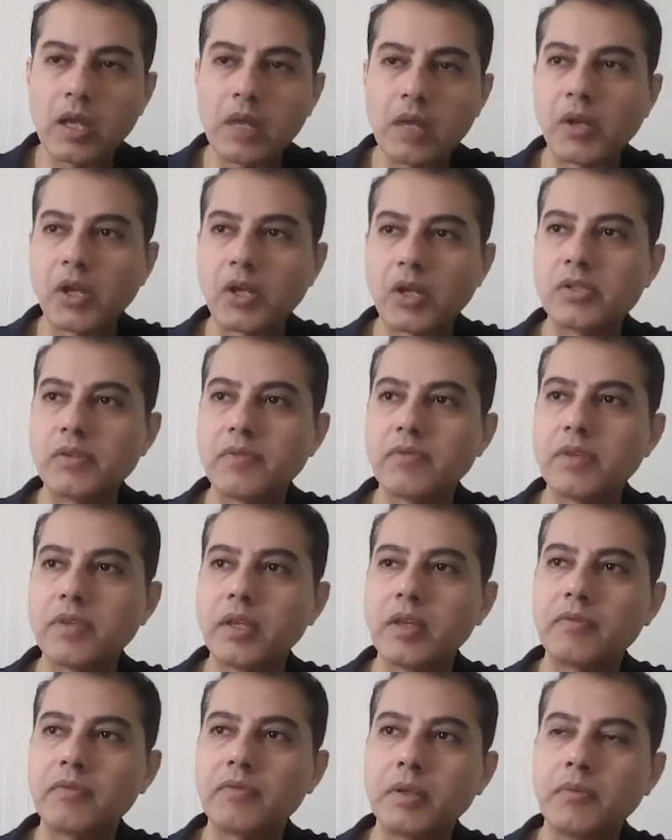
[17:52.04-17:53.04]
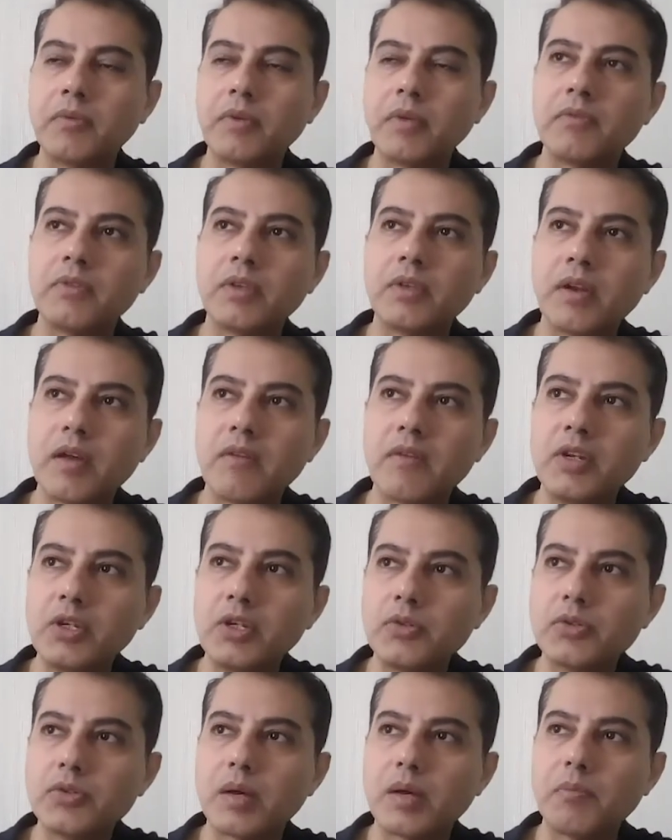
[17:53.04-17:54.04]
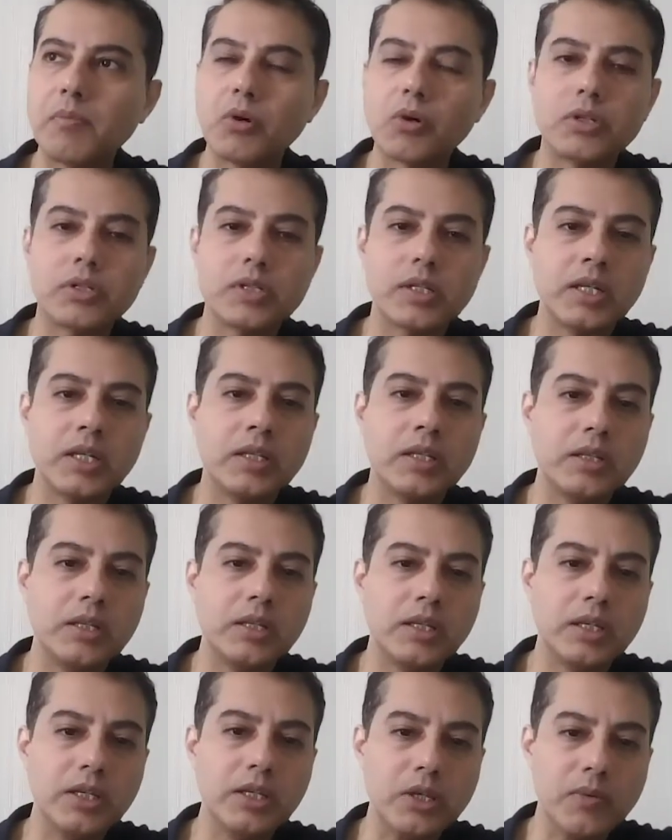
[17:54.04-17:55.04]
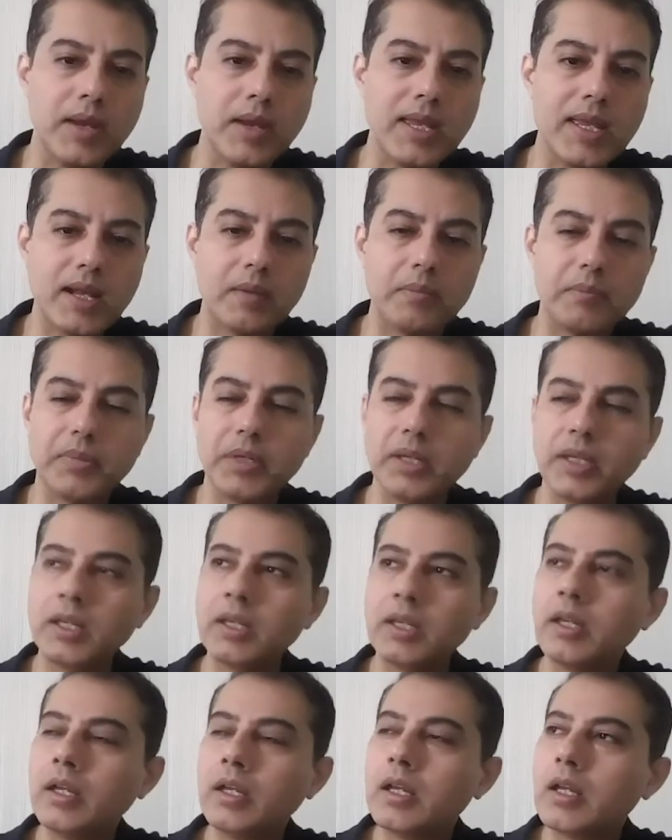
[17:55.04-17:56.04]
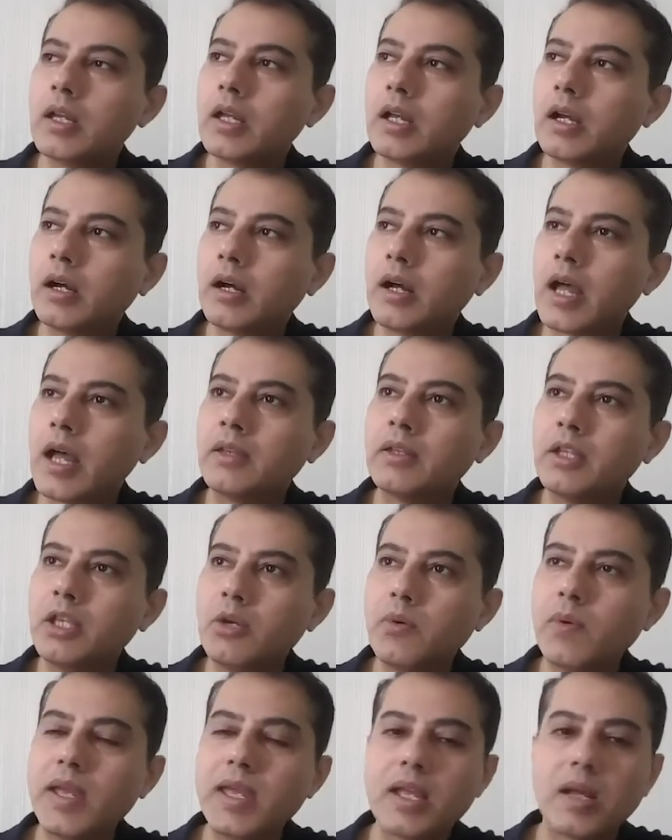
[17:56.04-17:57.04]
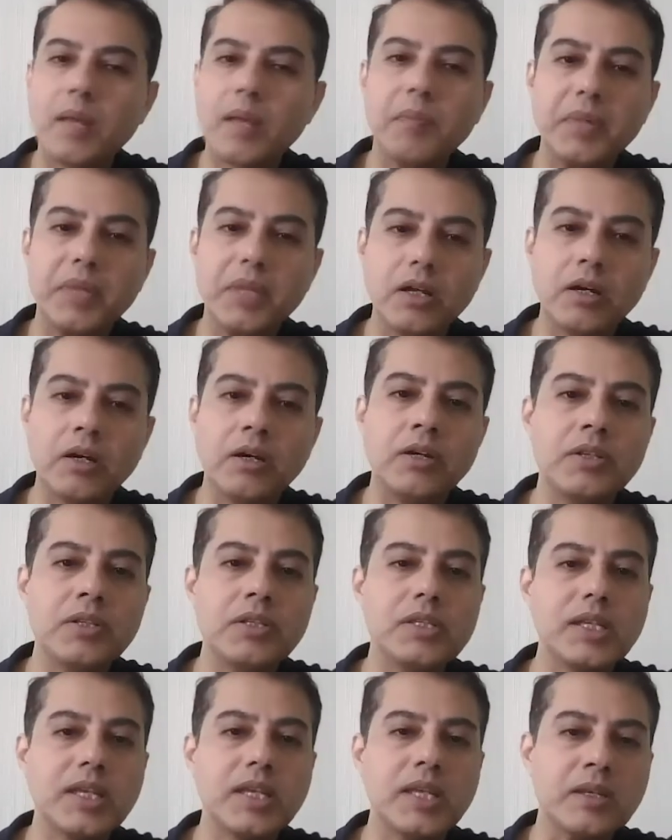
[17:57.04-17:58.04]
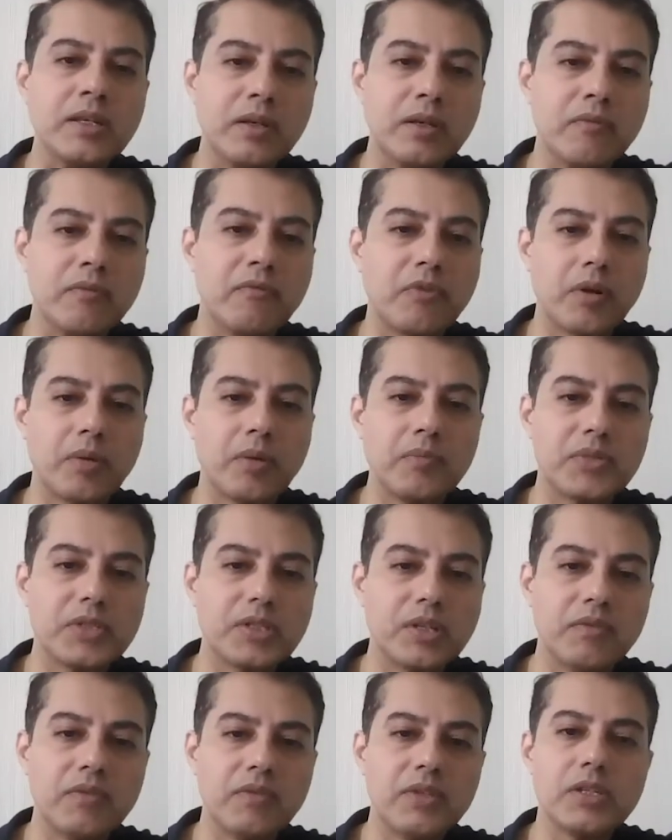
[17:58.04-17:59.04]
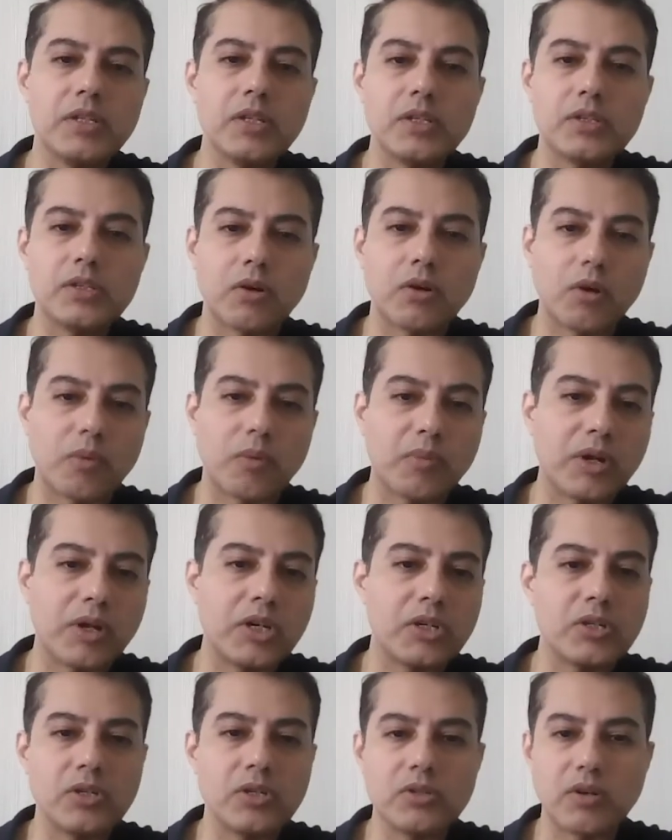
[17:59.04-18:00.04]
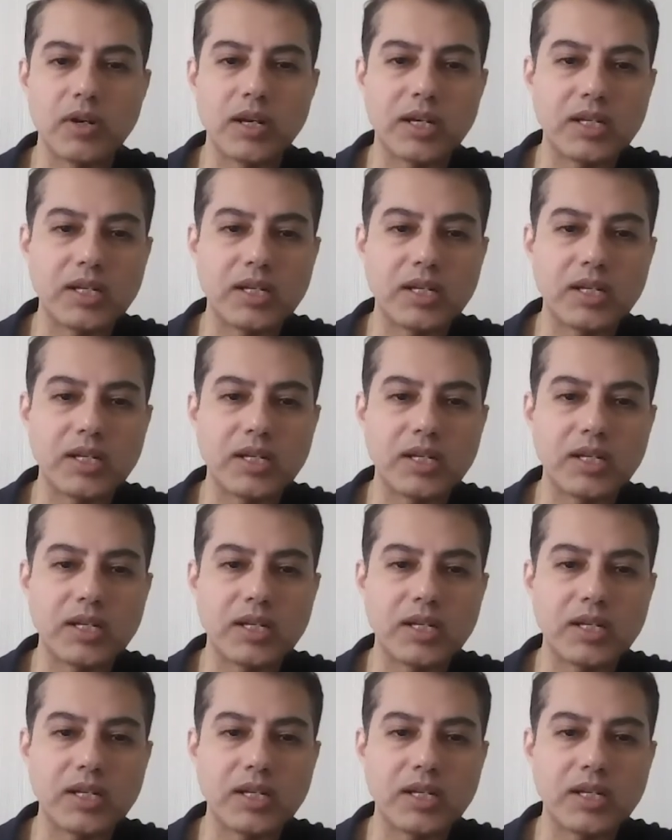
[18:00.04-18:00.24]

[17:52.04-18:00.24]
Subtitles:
because if the revenues are booked in the UAE company, and the UAE company earns income from services or operations or